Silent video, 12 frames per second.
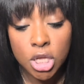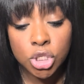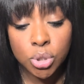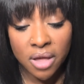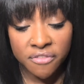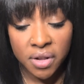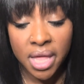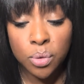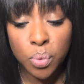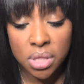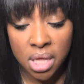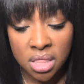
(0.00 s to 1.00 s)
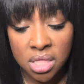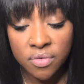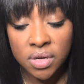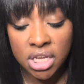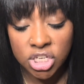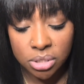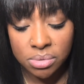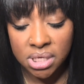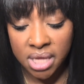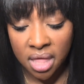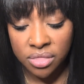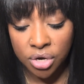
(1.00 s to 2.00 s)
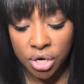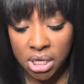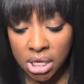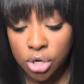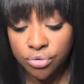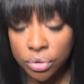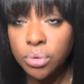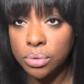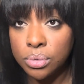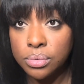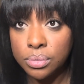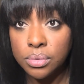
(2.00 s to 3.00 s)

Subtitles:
So I feel like within their relationship together, he grew.